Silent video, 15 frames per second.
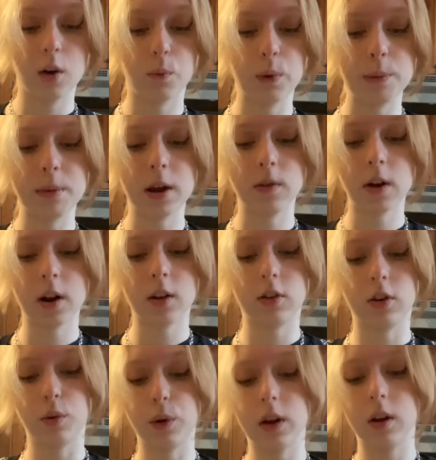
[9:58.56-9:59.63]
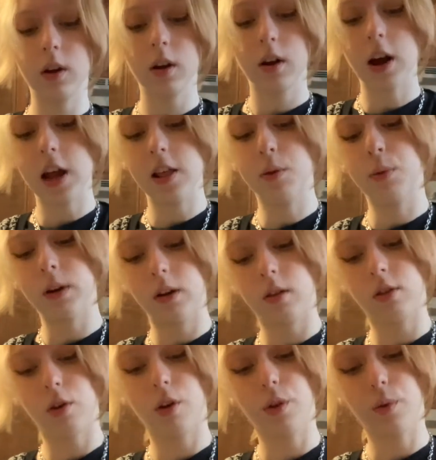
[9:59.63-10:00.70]
We made ratatouille, and then went and
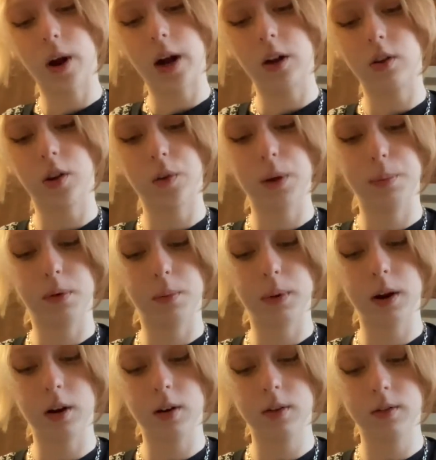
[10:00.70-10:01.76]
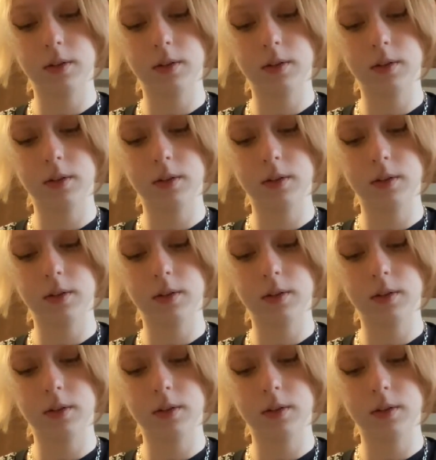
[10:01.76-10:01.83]
saw the ratatouille premiere.